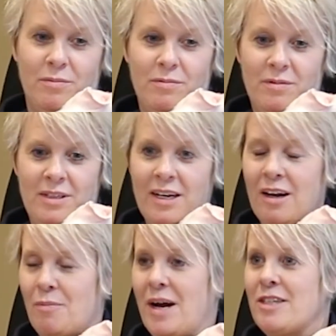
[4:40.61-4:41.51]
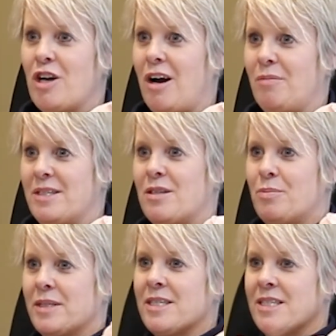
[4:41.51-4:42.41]
Yeah, my job is the
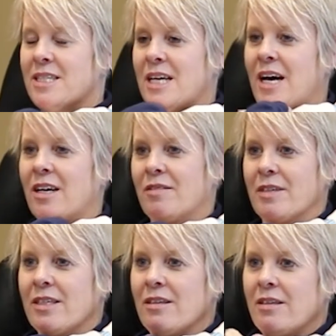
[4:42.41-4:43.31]
business side of it.